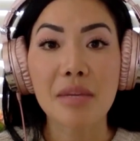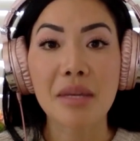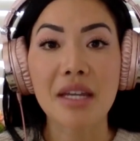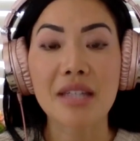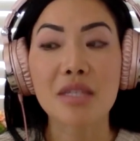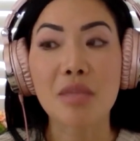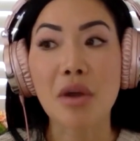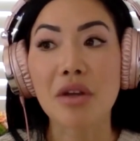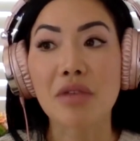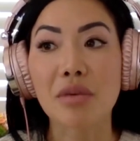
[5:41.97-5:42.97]
because it's
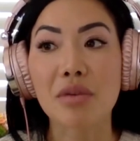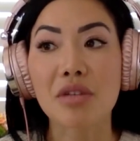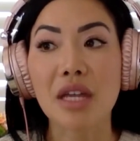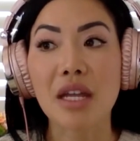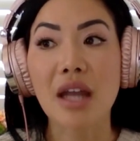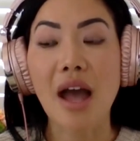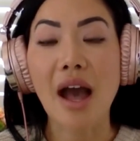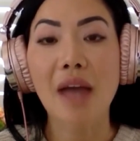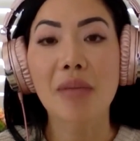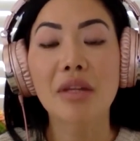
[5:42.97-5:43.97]
part of a routine.
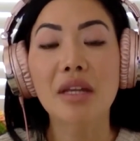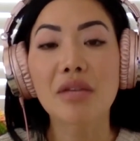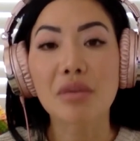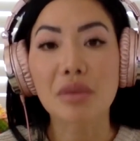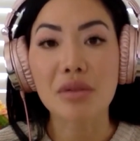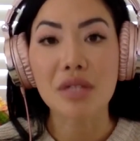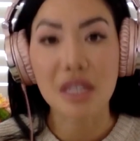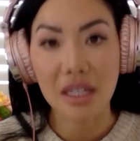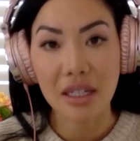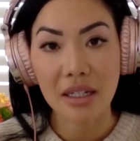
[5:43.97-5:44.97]
I believe a
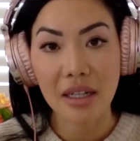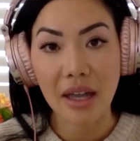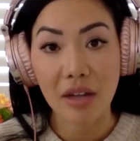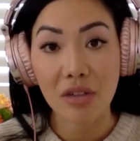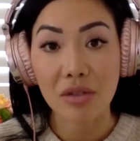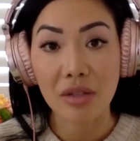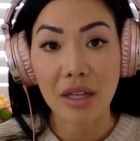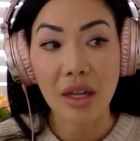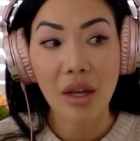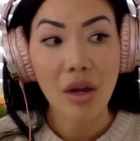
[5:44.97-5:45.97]
routine
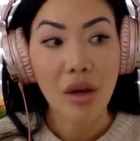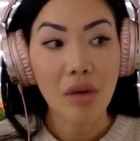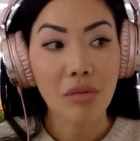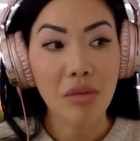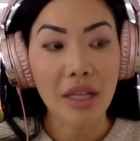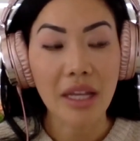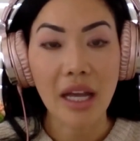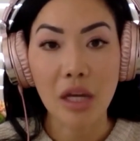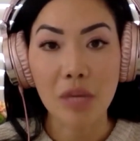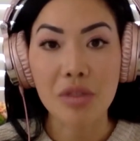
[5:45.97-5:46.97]
actually really
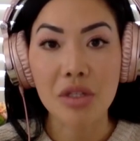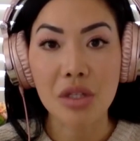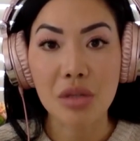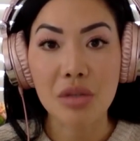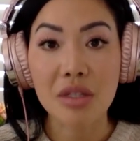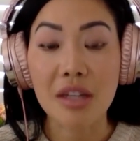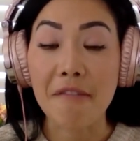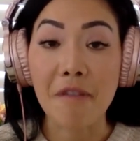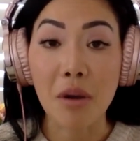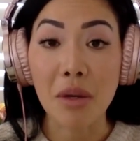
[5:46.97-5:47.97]
helps you stay
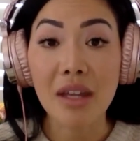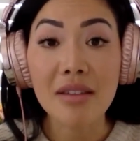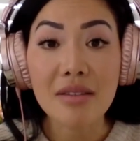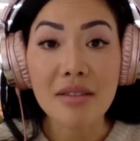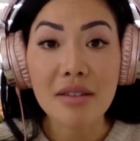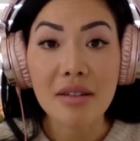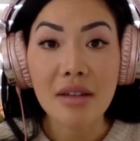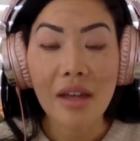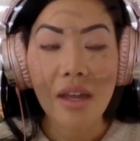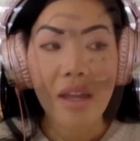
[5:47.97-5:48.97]
focused.
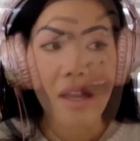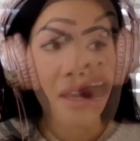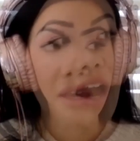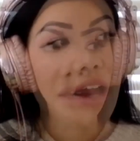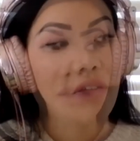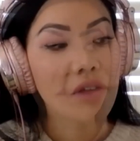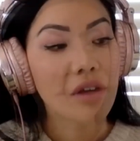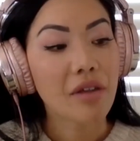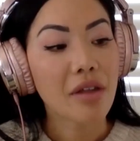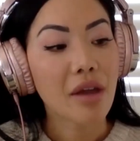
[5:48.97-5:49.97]
I
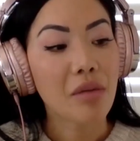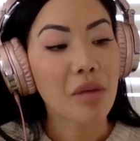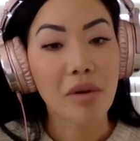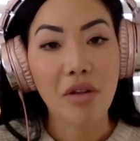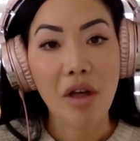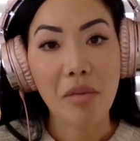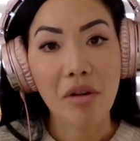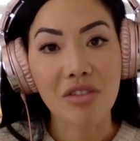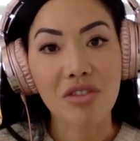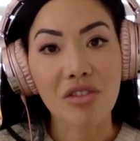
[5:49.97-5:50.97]
feel that we put a lot of
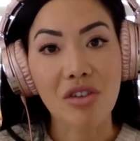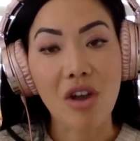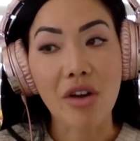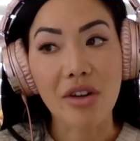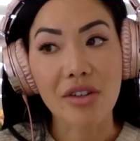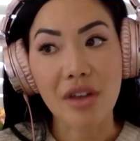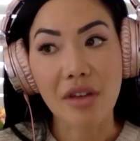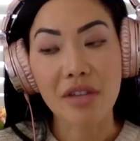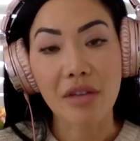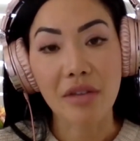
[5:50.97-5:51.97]
pressure on
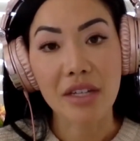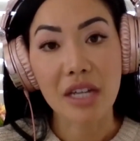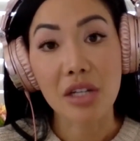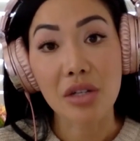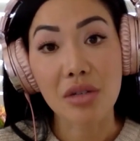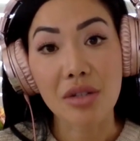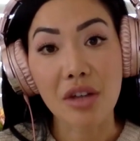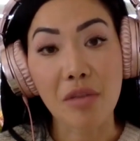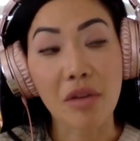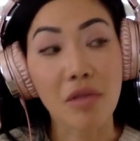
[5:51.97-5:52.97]
ourselves every day to do
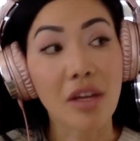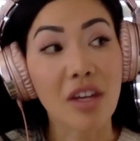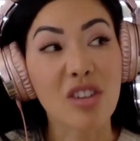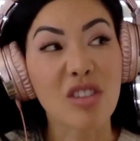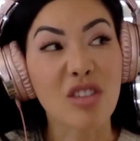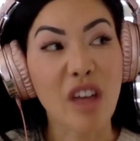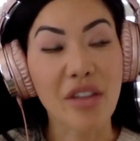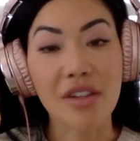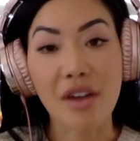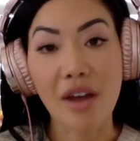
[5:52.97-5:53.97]
stuff, but if we can just allot
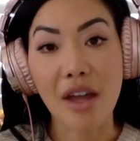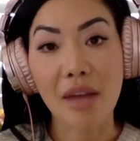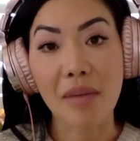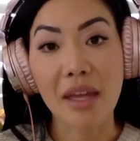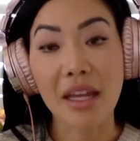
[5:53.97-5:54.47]
the time